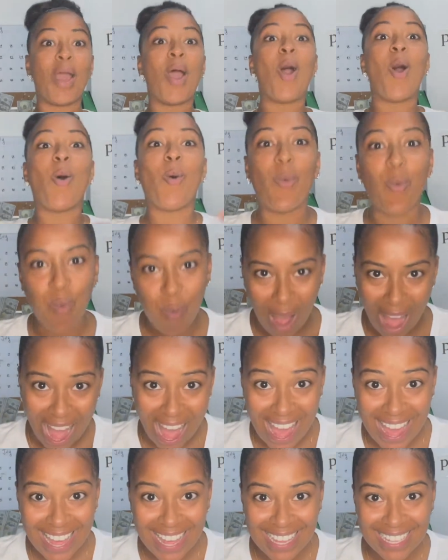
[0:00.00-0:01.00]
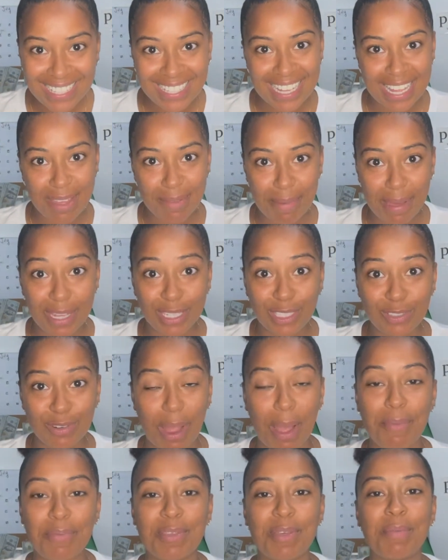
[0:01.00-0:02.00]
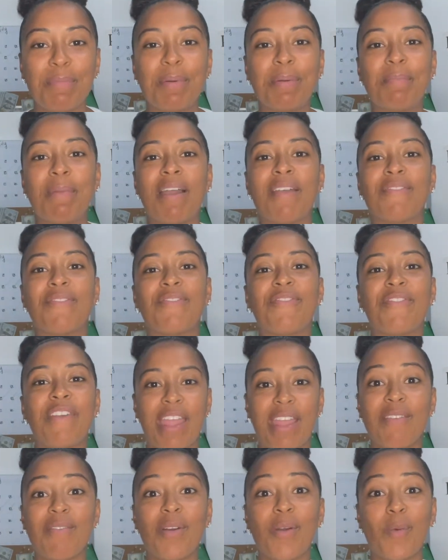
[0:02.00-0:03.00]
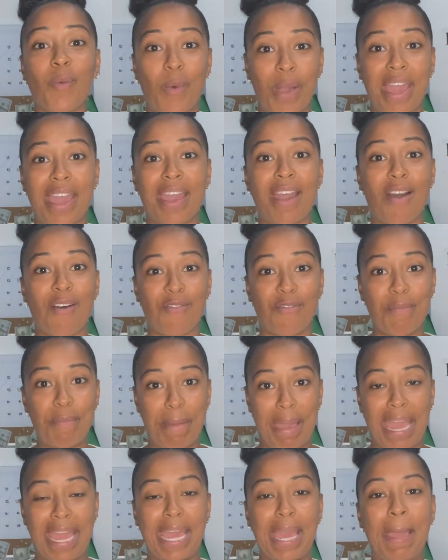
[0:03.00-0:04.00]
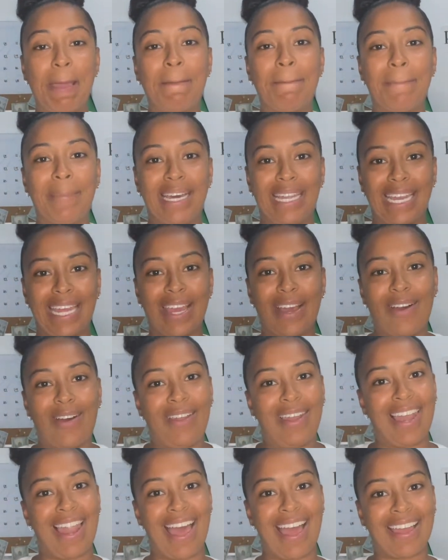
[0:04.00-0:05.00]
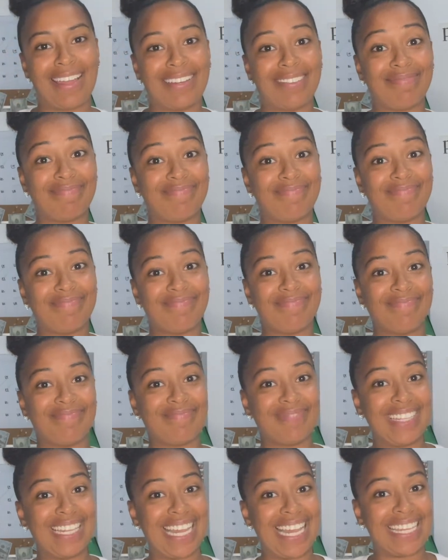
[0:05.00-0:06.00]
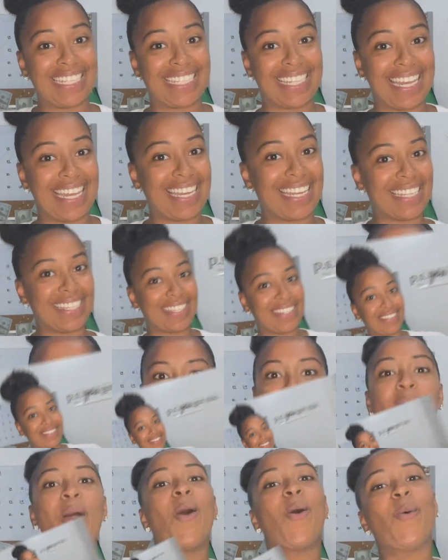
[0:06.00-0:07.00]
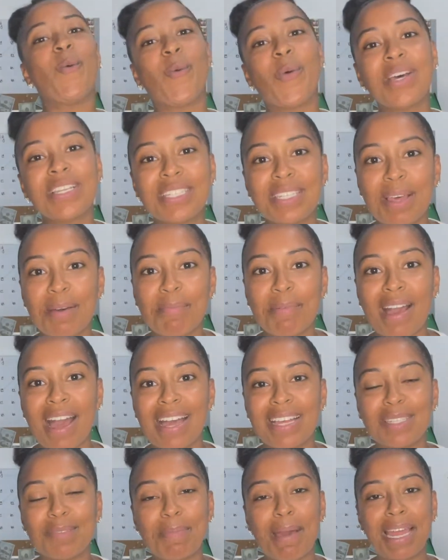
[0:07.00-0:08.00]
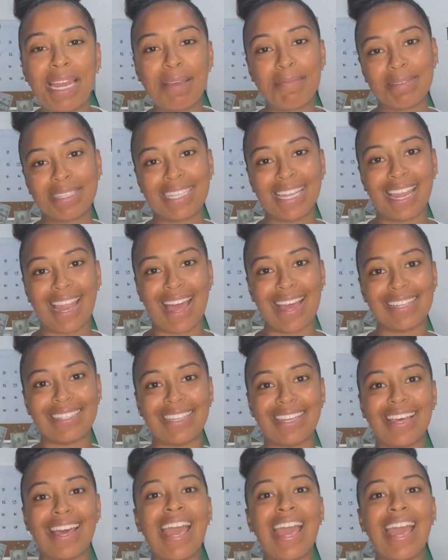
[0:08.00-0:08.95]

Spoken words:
Why is eBay dropshipping my favorite way of making money online? Let's get into it. What's up, guys? My name is Eliza,